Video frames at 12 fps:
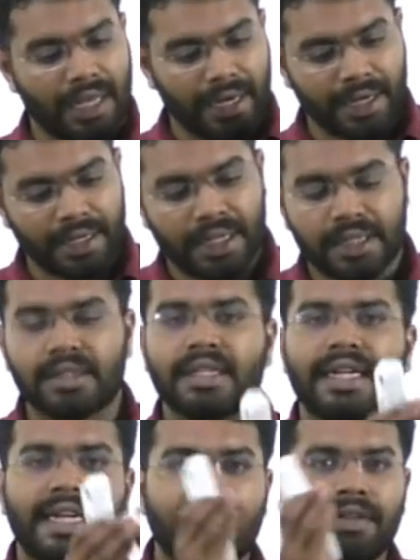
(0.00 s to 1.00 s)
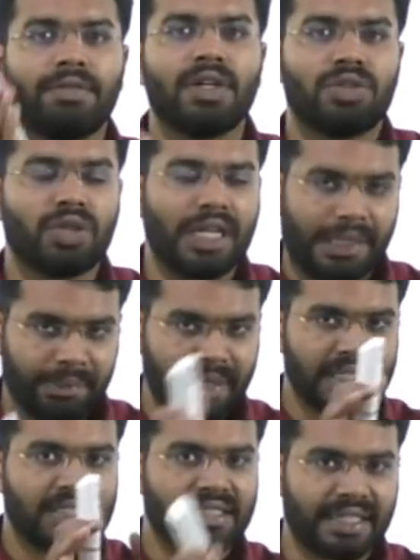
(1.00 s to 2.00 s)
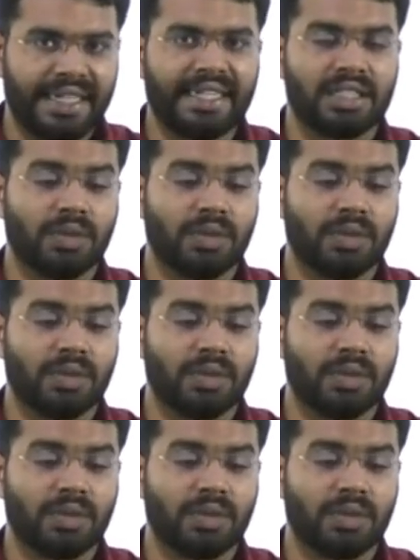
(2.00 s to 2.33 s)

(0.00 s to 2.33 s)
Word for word: and a 3D virtual image is created.